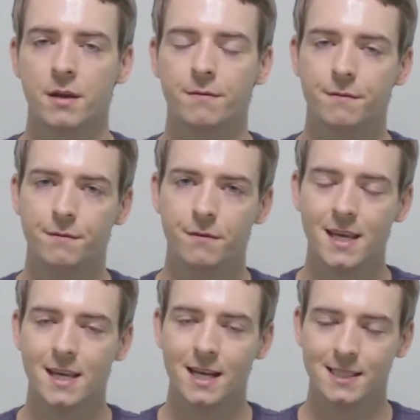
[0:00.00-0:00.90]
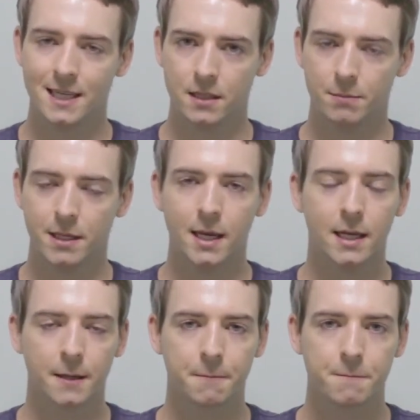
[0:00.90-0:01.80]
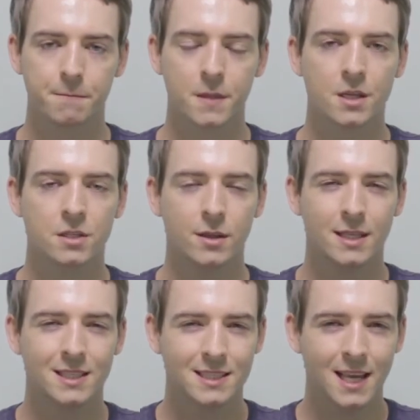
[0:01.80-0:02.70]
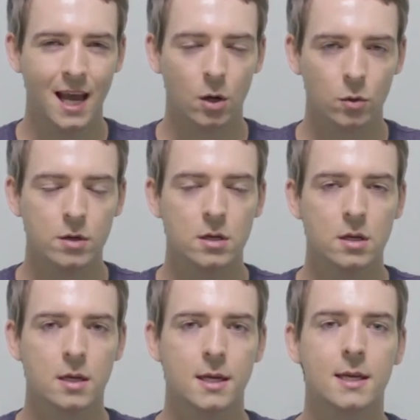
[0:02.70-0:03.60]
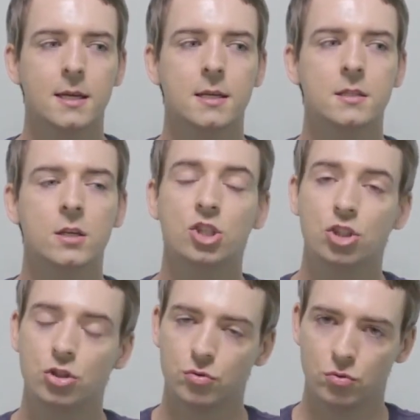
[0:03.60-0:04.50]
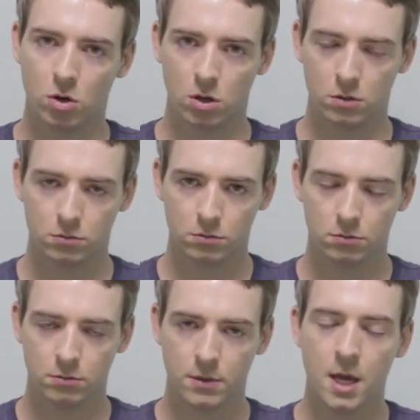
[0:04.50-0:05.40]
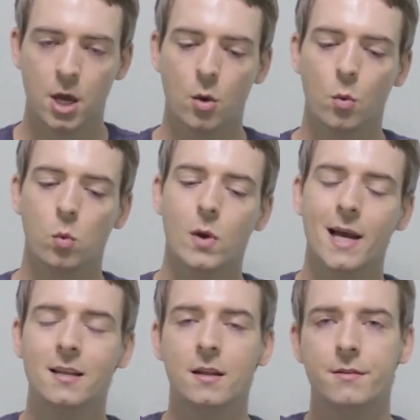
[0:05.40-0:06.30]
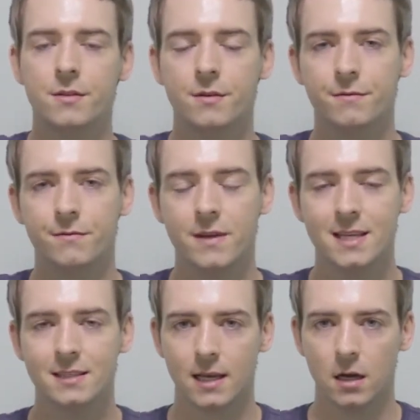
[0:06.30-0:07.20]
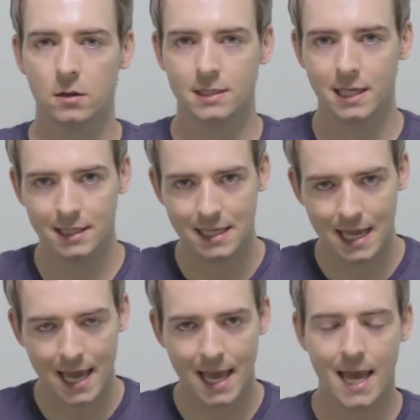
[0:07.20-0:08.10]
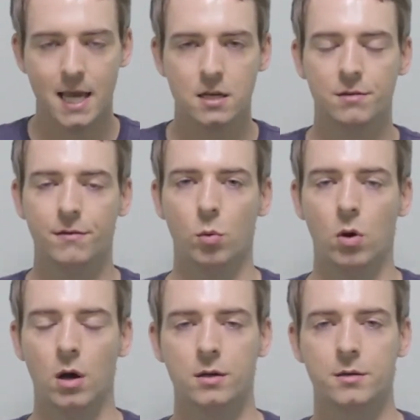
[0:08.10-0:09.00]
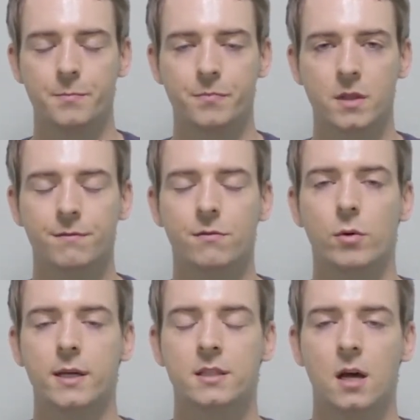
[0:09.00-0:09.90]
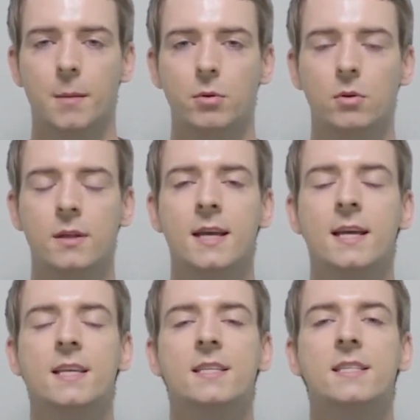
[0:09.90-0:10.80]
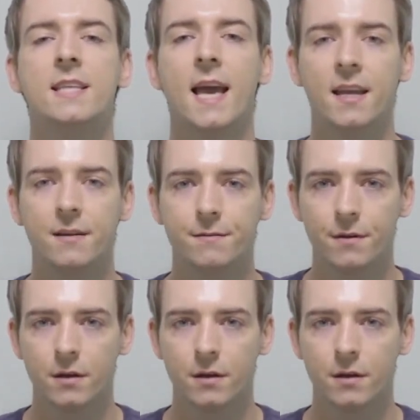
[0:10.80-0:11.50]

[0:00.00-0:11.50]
V is at the beginning, so the sound is strong. When the V sound is at the end of a word, for example, save,